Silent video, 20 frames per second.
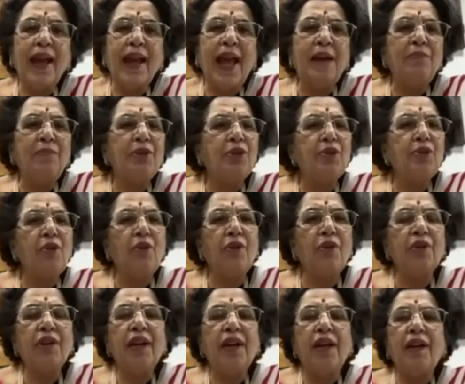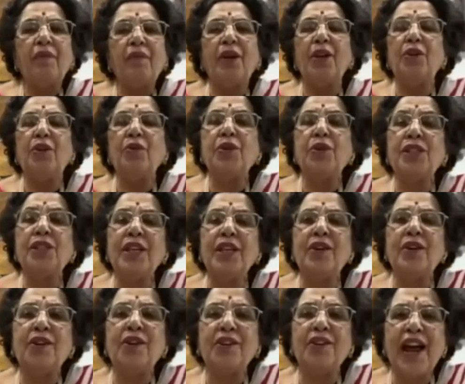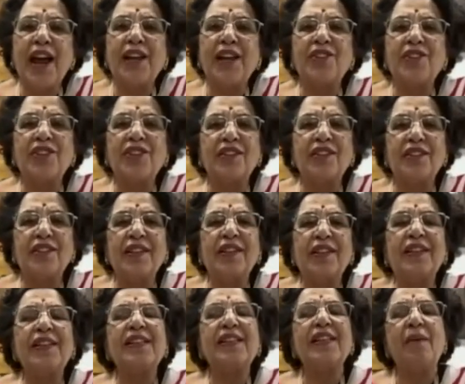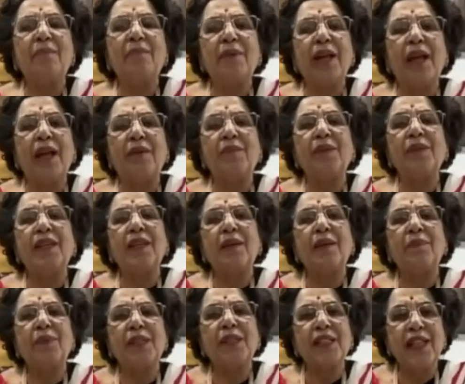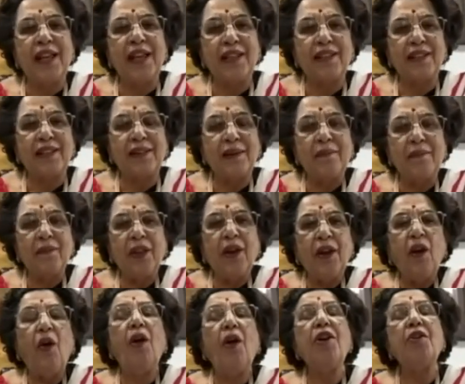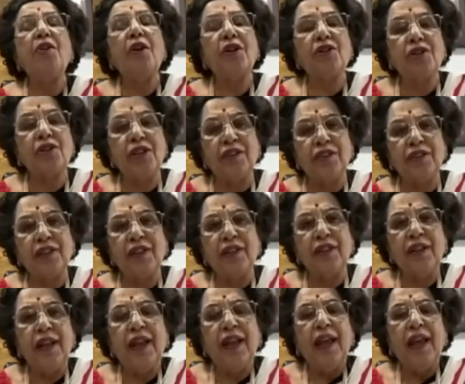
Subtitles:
I'm sure when you see your grandchildren and sometimes they're upset, or your children,